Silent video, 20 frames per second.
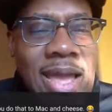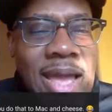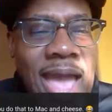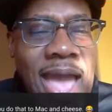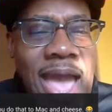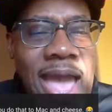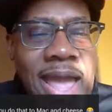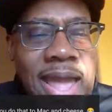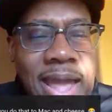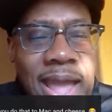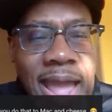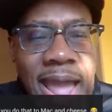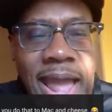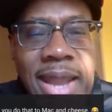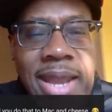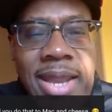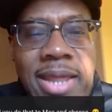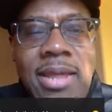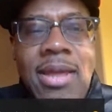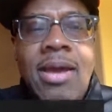Hey,
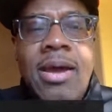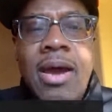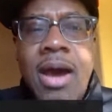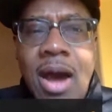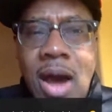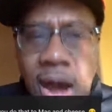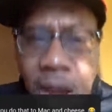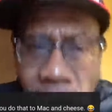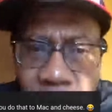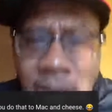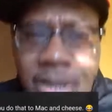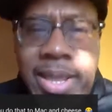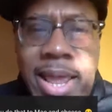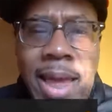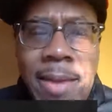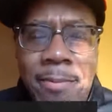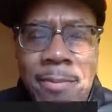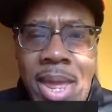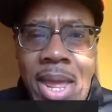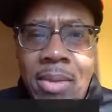Andy, hug
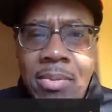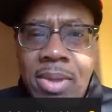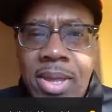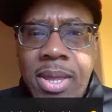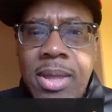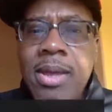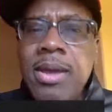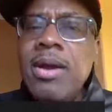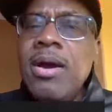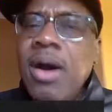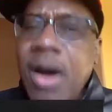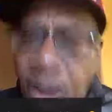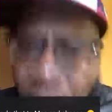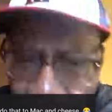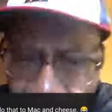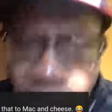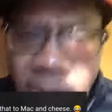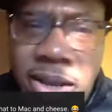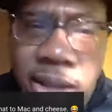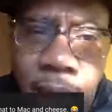that baby.
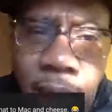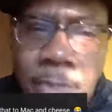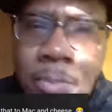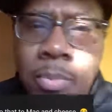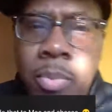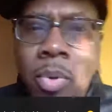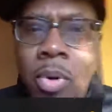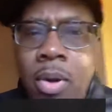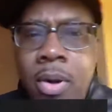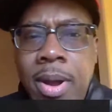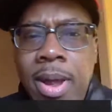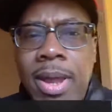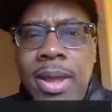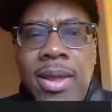Hug that boy.